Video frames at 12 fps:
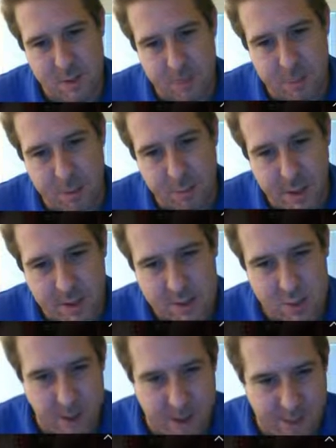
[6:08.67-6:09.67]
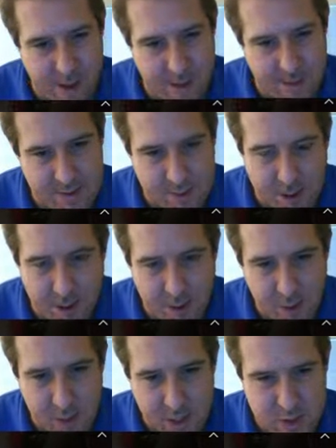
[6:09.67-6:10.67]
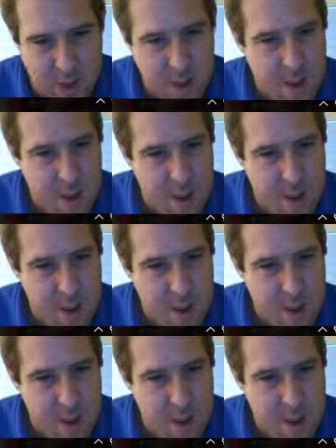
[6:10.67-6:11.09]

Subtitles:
So I'm going to plug 25 into my equation.